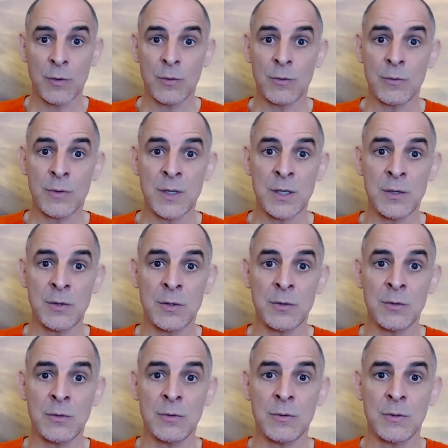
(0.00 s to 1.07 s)
we
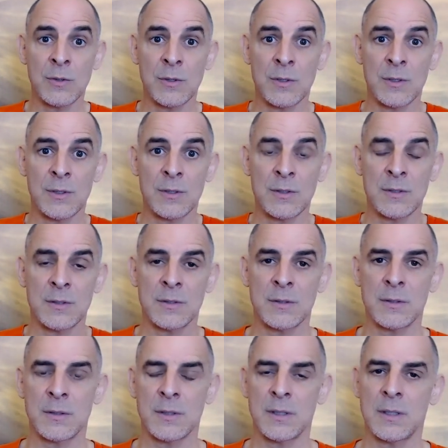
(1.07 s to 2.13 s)
grew
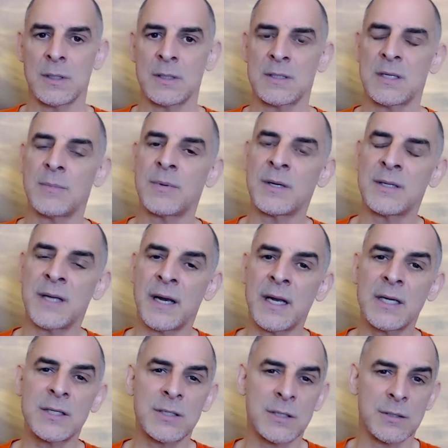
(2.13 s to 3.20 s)
in separate
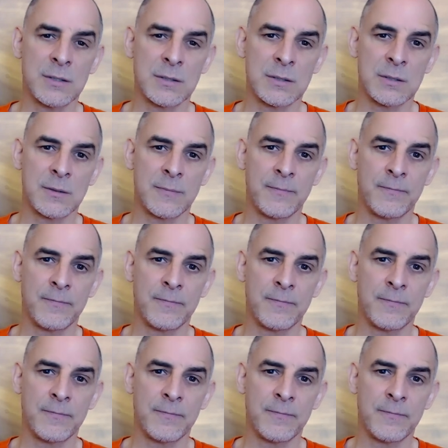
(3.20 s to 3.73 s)
directions,